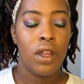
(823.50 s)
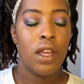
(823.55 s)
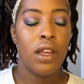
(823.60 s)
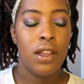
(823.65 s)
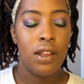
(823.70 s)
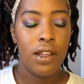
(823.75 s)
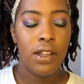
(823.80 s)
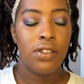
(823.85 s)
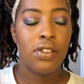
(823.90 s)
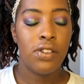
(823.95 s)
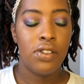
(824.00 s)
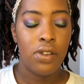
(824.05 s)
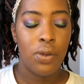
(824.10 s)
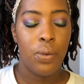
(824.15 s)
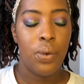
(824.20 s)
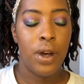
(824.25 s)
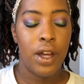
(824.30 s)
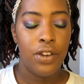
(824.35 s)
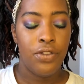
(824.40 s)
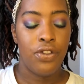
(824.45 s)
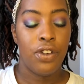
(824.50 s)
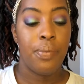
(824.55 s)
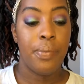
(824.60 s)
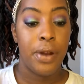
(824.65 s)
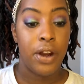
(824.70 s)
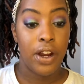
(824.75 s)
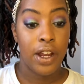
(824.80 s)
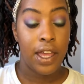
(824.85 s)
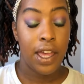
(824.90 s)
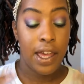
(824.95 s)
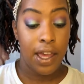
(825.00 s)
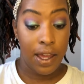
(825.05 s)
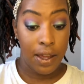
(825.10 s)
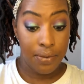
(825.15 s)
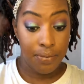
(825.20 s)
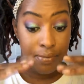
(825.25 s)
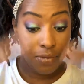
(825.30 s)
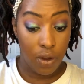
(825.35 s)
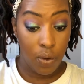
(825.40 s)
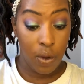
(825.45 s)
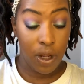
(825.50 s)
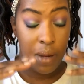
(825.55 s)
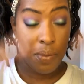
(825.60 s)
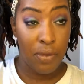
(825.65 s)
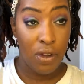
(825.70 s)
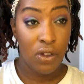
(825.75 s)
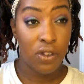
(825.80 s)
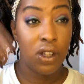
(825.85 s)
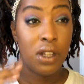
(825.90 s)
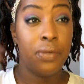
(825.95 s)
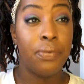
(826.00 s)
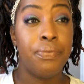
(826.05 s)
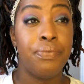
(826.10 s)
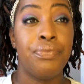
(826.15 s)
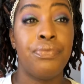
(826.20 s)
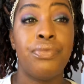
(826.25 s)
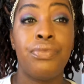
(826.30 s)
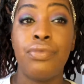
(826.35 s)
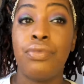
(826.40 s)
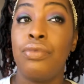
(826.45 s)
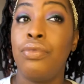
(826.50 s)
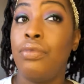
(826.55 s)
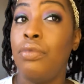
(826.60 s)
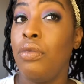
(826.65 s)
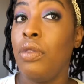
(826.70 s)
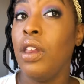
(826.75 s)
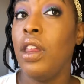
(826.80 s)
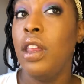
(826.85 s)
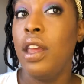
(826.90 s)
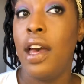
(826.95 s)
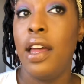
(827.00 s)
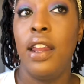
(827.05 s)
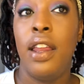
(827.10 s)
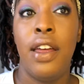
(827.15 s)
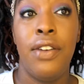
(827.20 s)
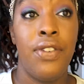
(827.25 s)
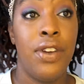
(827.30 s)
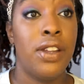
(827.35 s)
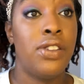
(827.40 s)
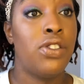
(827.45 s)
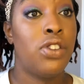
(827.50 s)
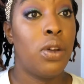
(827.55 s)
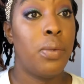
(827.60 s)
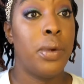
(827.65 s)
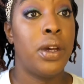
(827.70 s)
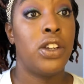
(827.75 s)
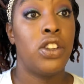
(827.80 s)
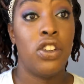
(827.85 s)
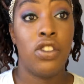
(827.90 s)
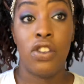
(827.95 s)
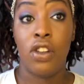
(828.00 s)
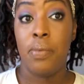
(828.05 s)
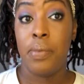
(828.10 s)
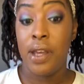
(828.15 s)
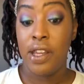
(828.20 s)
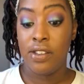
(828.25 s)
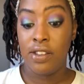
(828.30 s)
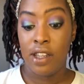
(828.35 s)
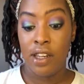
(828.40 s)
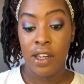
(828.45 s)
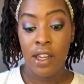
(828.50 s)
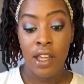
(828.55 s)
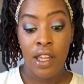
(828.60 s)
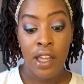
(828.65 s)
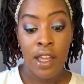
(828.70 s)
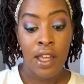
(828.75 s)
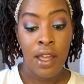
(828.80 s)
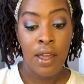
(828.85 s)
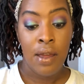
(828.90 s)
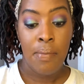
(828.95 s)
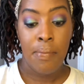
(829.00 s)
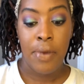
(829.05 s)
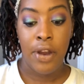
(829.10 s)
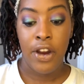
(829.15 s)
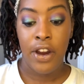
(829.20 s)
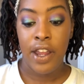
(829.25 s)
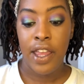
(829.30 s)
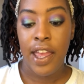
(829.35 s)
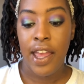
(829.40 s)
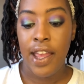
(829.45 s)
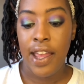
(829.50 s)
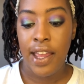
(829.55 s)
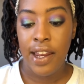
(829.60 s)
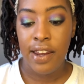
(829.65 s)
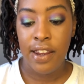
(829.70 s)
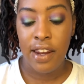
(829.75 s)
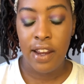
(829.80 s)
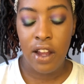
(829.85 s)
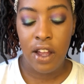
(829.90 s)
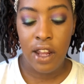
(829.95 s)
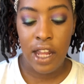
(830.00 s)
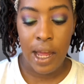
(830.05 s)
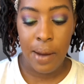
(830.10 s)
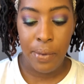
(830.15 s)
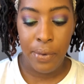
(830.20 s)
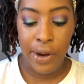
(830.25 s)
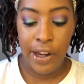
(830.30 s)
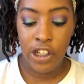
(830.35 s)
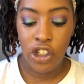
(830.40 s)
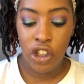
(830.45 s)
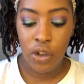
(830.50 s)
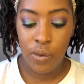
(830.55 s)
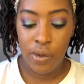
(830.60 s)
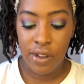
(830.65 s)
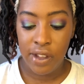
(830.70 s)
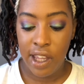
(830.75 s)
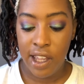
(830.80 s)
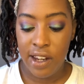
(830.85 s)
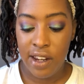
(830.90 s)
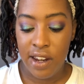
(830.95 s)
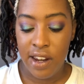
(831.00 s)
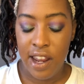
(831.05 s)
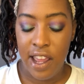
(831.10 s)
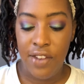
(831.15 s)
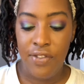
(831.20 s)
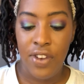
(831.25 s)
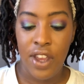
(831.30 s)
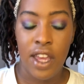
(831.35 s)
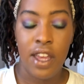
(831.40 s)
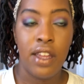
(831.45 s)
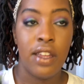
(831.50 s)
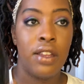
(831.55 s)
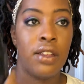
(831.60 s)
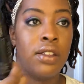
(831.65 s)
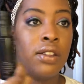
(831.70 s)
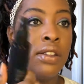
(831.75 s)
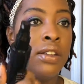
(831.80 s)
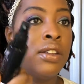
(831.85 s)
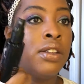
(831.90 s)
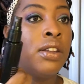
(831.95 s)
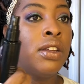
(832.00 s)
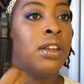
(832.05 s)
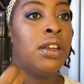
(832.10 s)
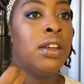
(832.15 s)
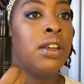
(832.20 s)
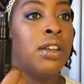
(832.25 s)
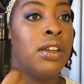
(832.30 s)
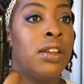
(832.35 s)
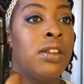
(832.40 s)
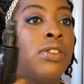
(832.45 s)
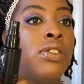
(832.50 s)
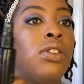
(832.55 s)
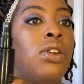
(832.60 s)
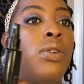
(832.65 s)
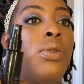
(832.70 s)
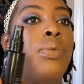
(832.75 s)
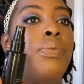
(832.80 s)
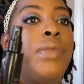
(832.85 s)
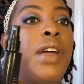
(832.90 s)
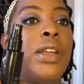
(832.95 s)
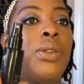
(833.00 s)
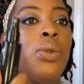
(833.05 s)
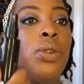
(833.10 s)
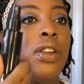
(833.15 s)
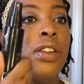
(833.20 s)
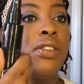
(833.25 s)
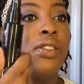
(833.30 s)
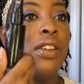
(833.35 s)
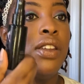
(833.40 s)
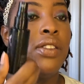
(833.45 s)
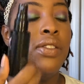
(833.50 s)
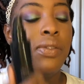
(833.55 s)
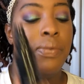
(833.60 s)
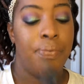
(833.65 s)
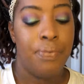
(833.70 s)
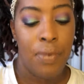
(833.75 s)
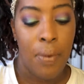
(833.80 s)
And this is the one from Mary Kay, the one I'm using. I love it so much, it's amazing. Mary Kay did a collaboration with Scandinavia, so that's what this is.